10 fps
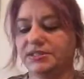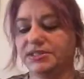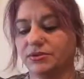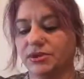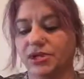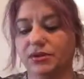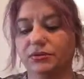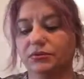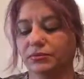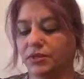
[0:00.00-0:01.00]
so
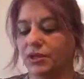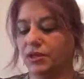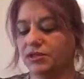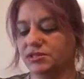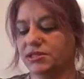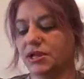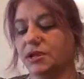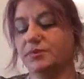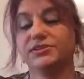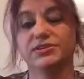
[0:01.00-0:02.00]
now it's
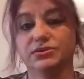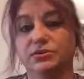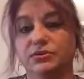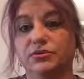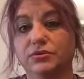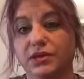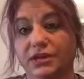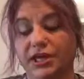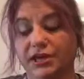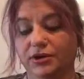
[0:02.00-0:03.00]
time to do the
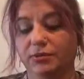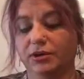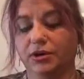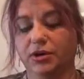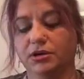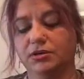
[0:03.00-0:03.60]
layer part.